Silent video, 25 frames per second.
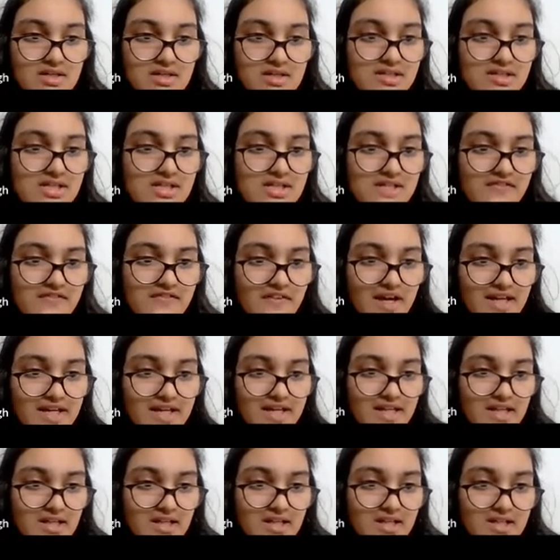This
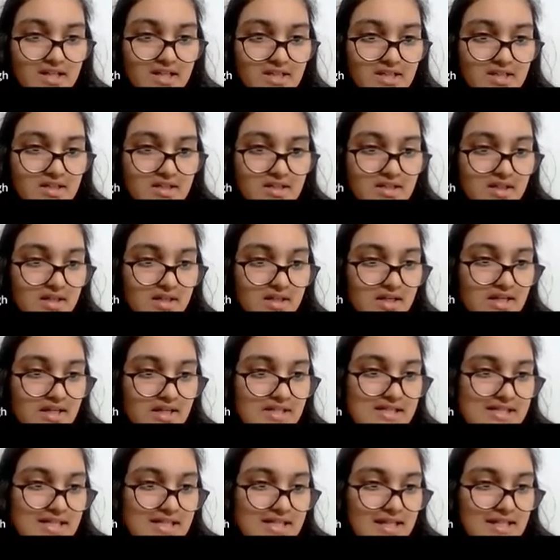file
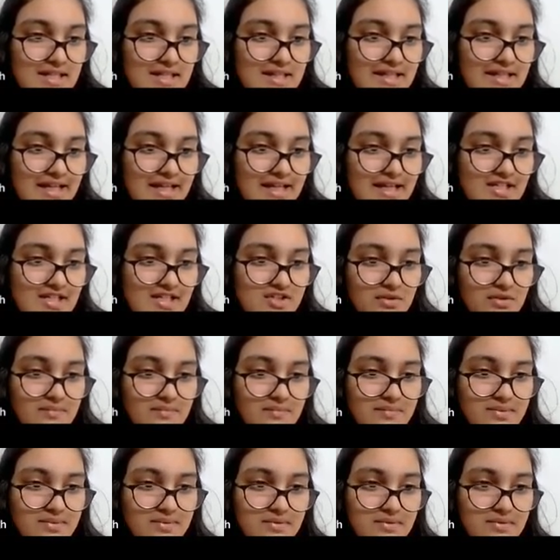is in the desktop.